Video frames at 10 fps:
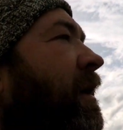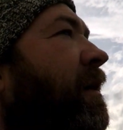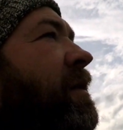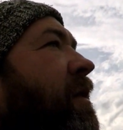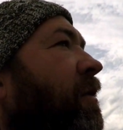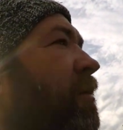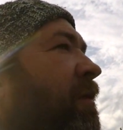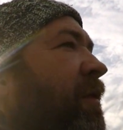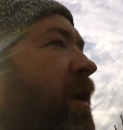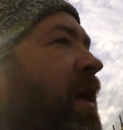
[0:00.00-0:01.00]
gives you
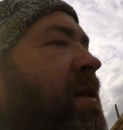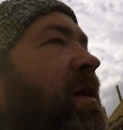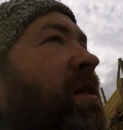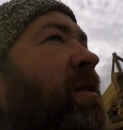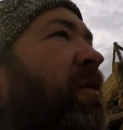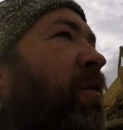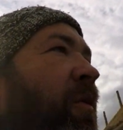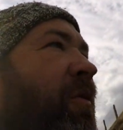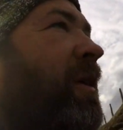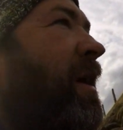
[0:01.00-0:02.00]
full access to the
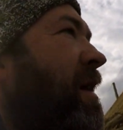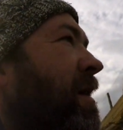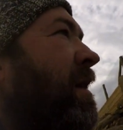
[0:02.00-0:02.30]
water,